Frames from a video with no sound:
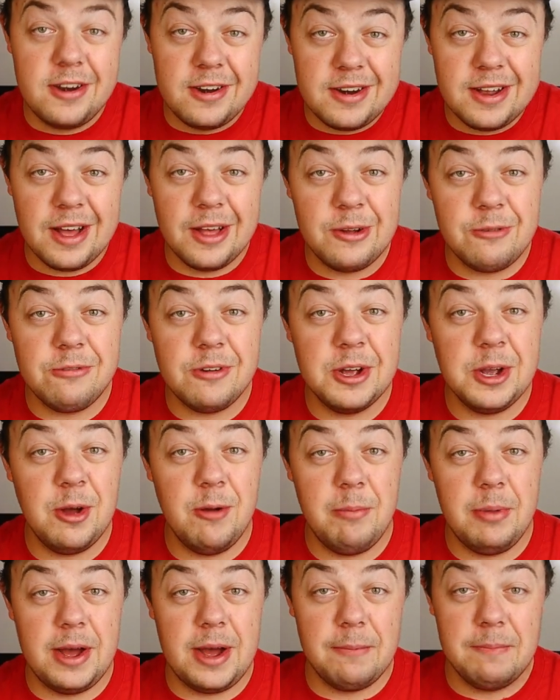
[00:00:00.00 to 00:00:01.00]

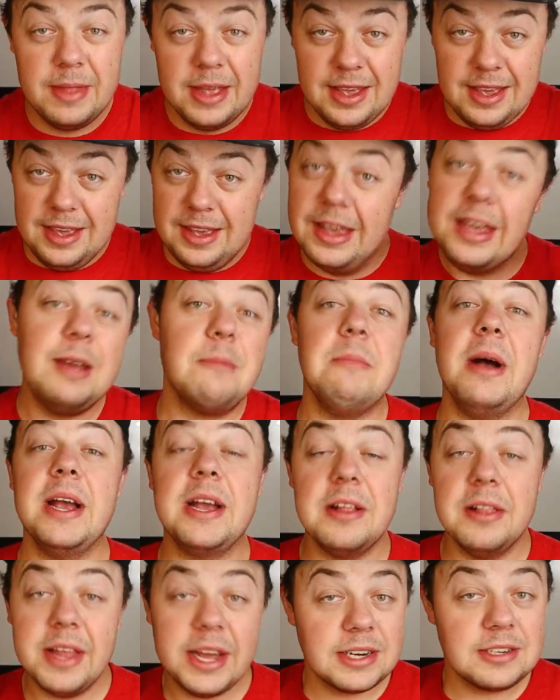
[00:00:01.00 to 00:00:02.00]
Funko Pop in my
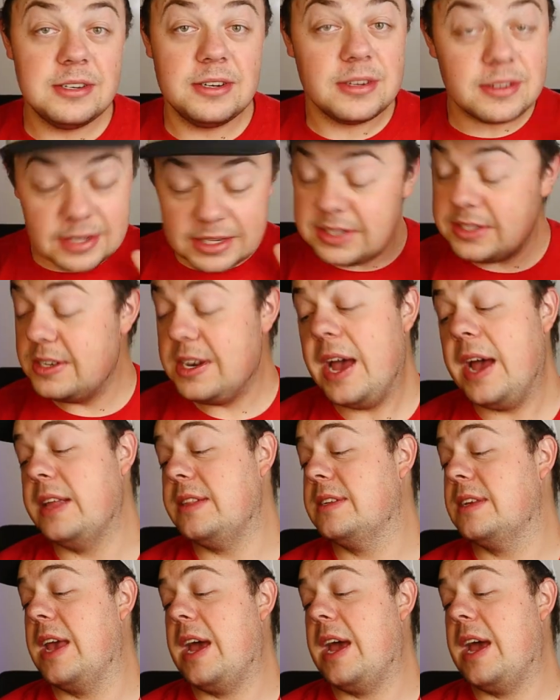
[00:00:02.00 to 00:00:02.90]
collection. It's nuts,